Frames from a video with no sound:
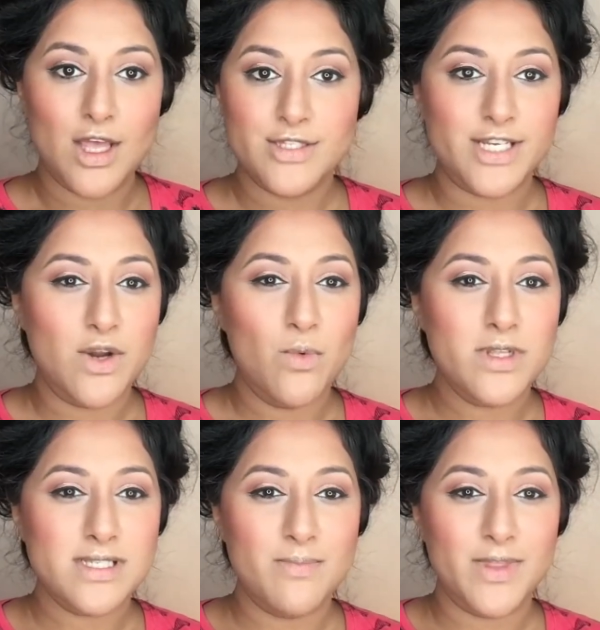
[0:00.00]
So I don't
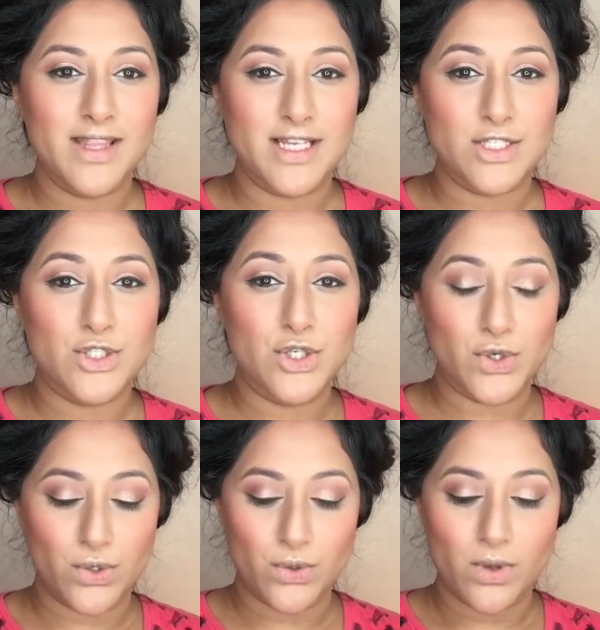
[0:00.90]
want something that's
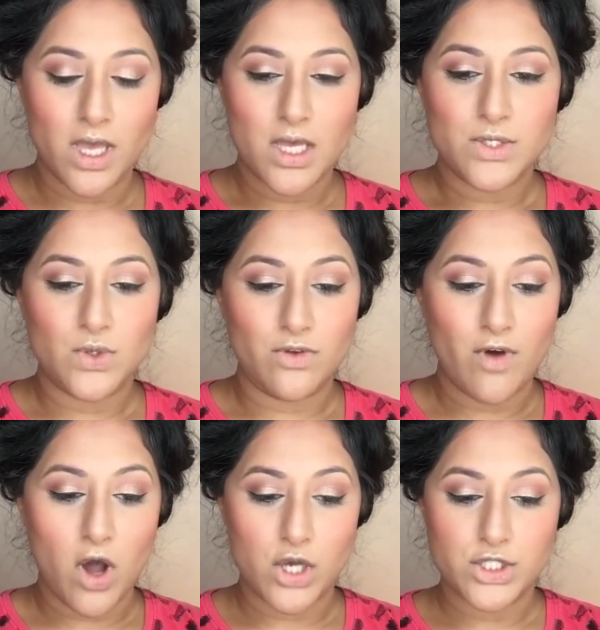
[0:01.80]
too sort of
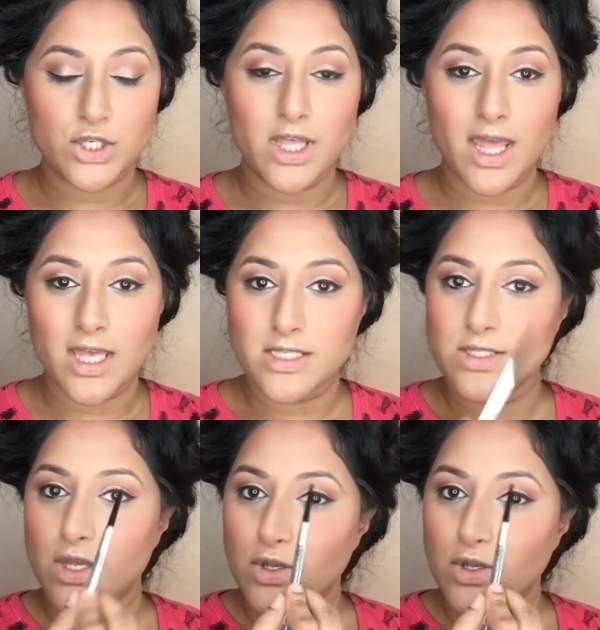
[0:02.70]
harsh looking, so